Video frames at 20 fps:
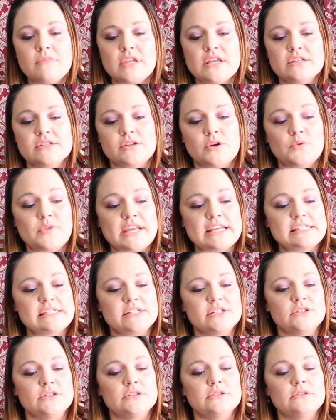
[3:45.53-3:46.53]
So they
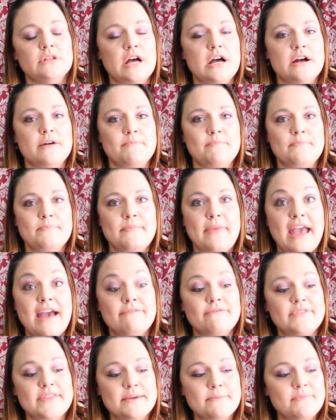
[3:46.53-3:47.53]
still
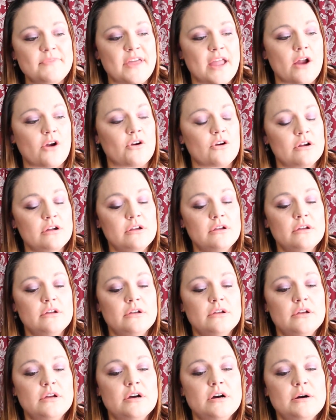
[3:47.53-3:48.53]
have them there.
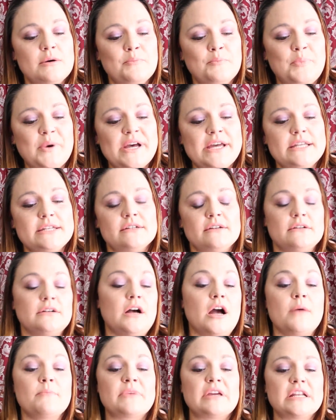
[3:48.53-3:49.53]
But
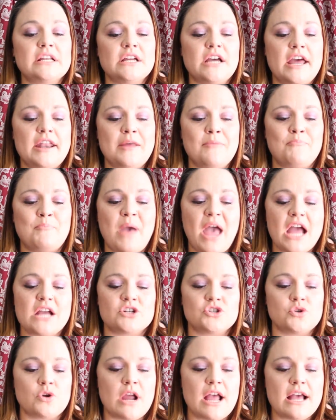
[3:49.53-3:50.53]
I'm gonna kind of
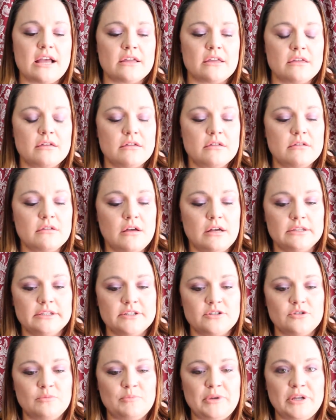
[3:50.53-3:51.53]
backtrack a
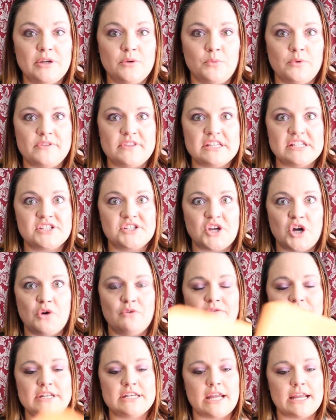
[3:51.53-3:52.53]
little bit with this
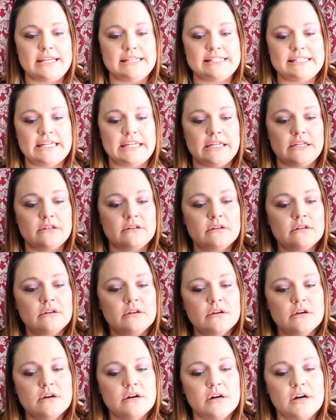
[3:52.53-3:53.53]
COVID-19.
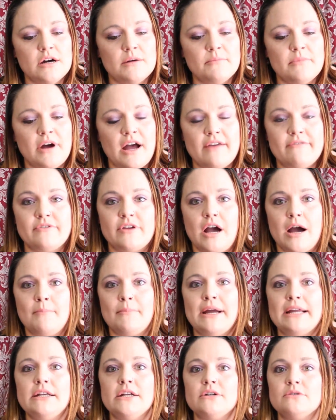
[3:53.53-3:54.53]
I've got
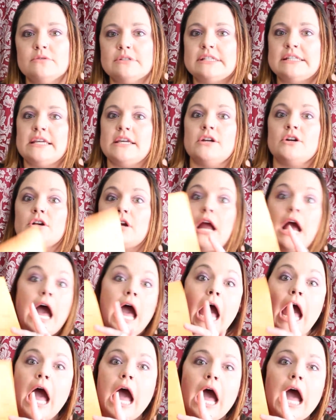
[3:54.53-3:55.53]
my notes here.
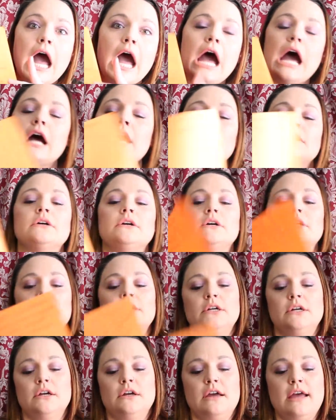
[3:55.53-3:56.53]

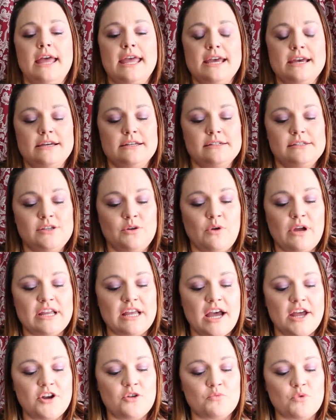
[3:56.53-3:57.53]
And so I
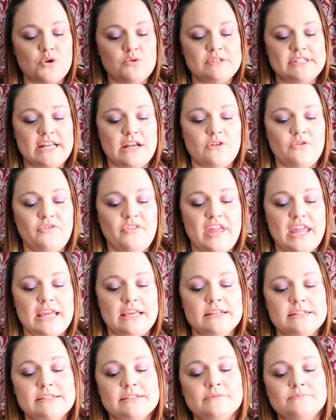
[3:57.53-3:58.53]
kind of wrote down
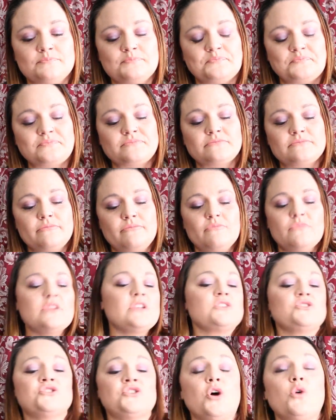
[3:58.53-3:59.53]
things.
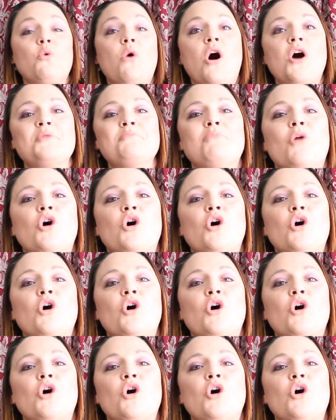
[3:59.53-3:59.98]
So on